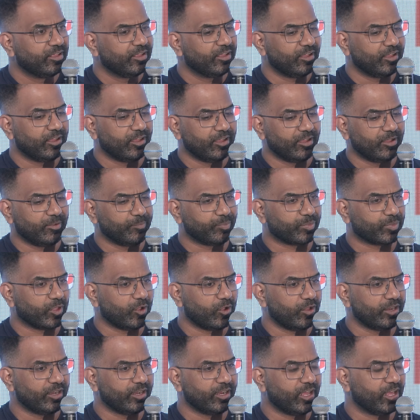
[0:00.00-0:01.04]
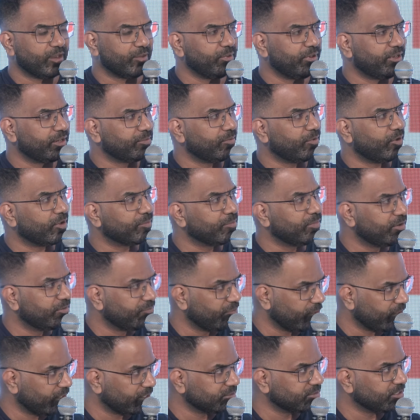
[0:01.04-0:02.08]
or an Arbitrum Orbit,
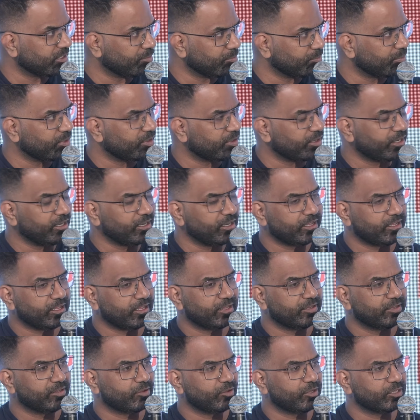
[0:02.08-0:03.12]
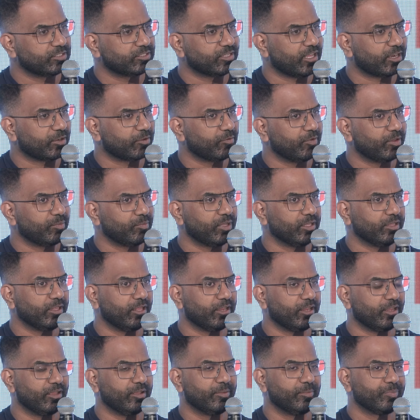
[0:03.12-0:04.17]
for example, right? Like or a Starkware
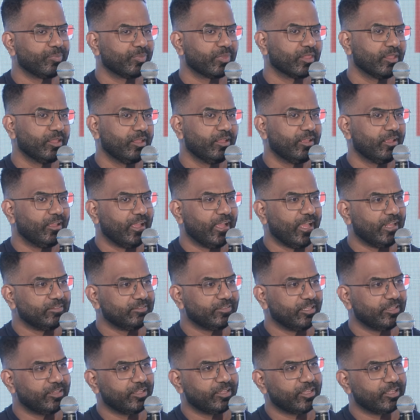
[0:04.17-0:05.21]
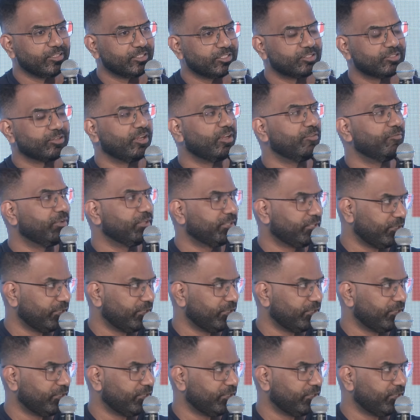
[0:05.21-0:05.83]
Mazara, and then they can just run with